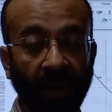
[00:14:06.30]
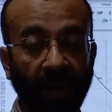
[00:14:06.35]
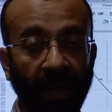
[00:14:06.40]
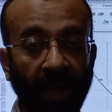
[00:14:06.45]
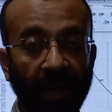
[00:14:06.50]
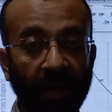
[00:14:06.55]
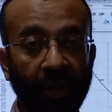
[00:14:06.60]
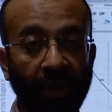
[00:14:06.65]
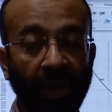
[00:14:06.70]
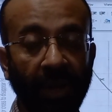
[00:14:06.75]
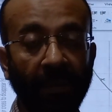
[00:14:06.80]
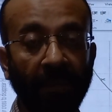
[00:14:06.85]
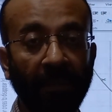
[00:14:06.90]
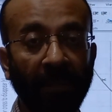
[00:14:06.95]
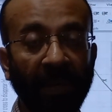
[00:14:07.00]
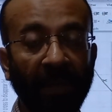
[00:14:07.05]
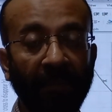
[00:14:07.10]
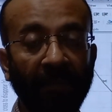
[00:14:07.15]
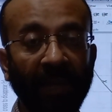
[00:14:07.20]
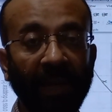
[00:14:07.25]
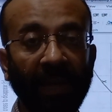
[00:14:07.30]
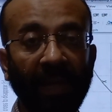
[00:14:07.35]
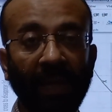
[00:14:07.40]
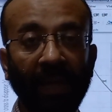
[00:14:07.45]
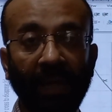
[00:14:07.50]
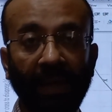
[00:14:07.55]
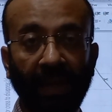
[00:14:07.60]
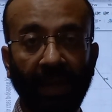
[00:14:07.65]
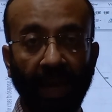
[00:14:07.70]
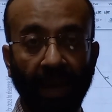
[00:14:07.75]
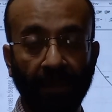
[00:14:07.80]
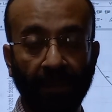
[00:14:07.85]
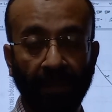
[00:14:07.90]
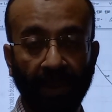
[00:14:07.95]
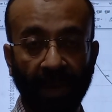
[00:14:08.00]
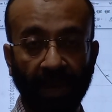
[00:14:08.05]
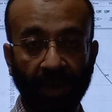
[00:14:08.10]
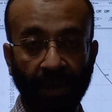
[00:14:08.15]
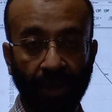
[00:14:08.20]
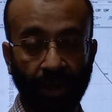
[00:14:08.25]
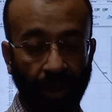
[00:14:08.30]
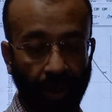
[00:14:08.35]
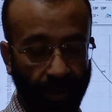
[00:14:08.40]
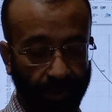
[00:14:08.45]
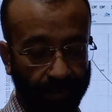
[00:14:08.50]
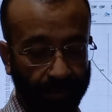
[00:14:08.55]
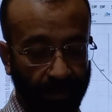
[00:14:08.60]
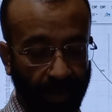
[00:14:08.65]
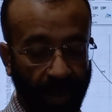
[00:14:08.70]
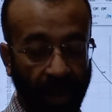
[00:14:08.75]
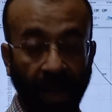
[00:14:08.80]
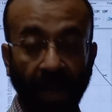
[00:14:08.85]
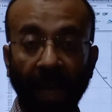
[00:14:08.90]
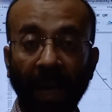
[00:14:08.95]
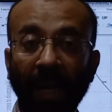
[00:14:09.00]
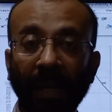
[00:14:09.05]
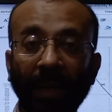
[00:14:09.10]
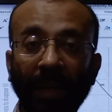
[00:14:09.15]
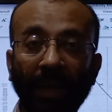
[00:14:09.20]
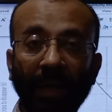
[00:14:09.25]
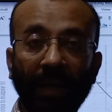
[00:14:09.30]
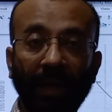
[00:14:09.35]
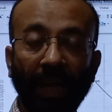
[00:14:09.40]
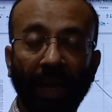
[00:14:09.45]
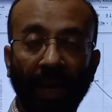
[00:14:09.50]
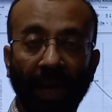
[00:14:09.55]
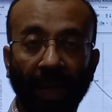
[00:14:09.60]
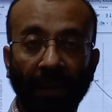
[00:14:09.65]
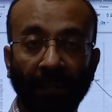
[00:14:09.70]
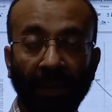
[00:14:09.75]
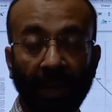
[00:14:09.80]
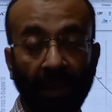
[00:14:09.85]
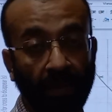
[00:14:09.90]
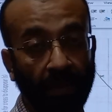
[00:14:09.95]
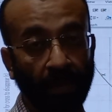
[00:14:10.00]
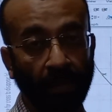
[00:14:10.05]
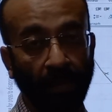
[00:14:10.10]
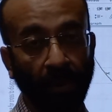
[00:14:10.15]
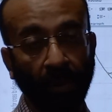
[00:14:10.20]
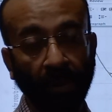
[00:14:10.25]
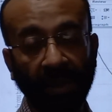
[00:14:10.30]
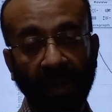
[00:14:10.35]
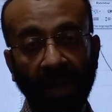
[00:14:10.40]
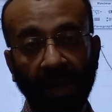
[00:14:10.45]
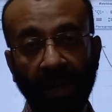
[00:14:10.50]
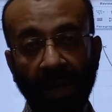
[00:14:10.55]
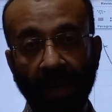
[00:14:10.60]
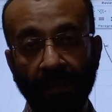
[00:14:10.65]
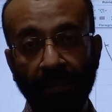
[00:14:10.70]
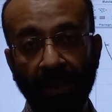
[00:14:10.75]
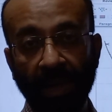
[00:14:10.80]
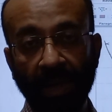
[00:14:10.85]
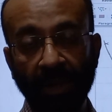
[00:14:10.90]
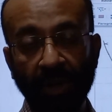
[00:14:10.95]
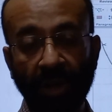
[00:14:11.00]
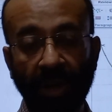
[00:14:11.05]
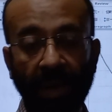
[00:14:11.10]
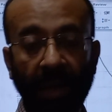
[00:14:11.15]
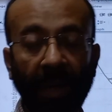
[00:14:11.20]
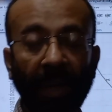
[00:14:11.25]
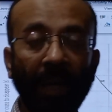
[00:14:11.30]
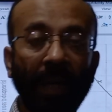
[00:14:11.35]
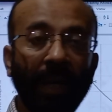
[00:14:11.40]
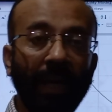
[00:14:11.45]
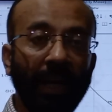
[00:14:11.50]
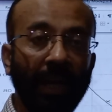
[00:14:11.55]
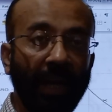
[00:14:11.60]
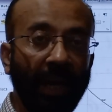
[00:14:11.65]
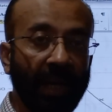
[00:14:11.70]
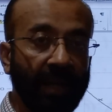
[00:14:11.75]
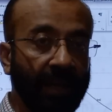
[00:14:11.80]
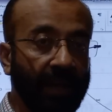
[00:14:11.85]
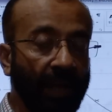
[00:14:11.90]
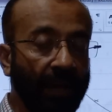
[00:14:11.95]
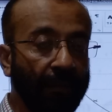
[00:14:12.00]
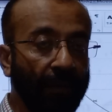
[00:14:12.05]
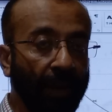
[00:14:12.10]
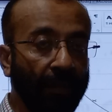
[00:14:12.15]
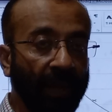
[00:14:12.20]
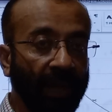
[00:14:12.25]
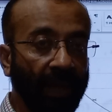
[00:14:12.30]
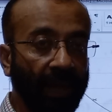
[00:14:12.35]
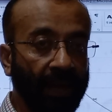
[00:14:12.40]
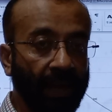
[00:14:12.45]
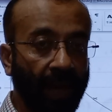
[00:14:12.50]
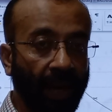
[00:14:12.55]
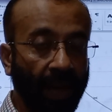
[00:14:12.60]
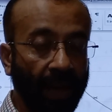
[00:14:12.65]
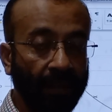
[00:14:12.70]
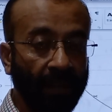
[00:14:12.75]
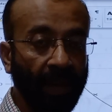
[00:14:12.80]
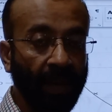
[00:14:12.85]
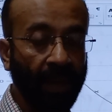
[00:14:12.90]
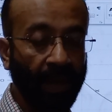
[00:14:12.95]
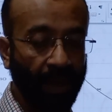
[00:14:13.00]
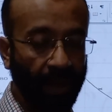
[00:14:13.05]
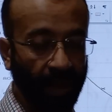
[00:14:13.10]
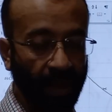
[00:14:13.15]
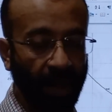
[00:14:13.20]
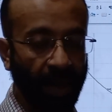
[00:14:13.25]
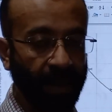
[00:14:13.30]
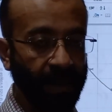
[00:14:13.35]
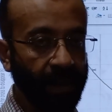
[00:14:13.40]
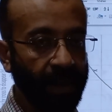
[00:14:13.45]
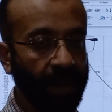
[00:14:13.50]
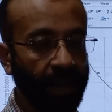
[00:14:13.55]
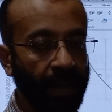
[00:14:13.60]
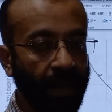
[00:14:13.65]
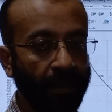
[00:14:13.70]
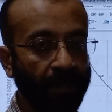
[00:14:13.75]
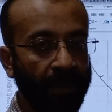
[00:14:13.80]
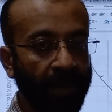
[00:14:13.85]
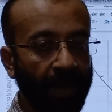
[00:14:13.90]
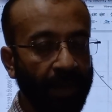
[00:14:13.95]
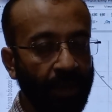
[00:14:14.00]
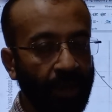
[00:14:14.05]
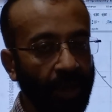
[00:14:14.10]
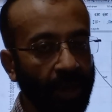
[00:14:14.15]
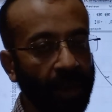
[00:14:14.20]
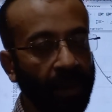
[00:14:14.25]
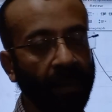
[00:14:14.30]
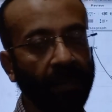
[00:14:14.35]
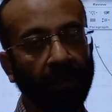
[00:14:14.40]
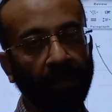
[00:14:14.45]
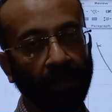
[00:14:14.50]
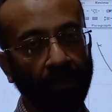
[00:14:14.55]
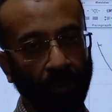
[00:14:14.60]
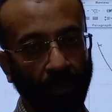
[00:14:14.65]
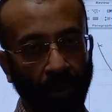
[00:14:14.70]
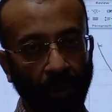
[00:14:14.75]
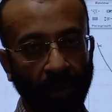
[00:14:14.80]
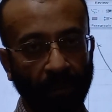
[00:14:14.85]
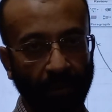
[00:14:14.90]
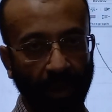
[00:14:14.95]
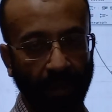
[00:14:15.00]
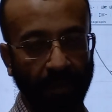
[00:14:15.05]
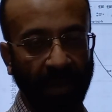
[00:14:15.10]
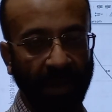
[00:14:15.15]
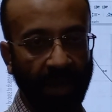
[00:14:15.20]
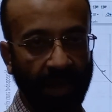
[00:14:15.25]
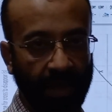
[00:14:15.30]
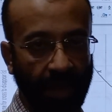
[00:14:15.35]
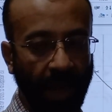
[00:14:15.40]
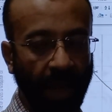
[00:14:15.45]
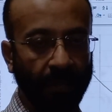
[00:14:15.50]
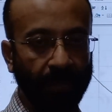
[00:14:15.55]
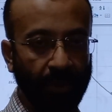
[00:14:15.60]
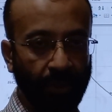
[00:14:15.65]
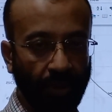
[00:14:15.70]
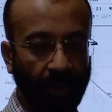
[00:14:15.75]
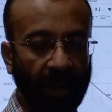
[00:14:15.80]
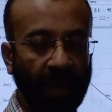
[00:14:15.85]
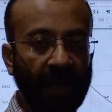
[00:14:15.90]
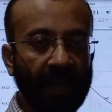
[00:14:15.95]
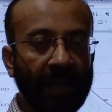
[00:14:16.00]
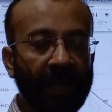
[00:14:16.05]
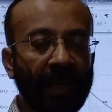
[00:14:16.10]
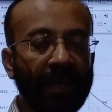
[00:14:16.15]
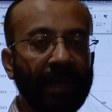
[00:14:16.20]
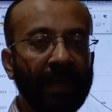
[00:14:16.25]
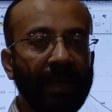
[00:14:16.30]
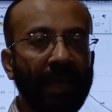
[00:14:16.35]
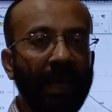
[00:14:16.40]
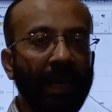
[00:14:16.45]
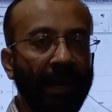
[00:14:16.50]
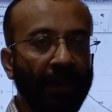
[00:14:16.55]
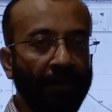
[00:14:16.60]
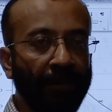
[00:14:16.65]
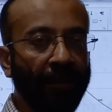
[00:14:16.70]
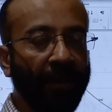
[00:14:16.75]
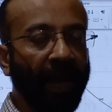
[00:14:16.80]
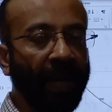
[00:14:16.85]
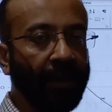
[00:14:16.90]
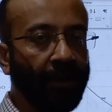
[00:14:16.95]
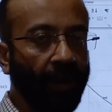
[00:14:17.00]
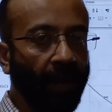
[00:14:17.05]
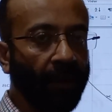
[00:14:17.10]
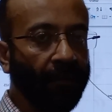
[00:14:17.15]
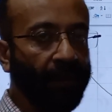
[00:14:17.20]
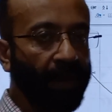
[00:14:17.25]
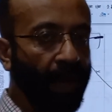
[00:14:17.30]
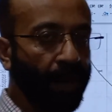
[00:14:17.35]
relation between the temperature and the time. More the temperature, lesser will be the time. Less the temperature, more will be the time. So this is the effect of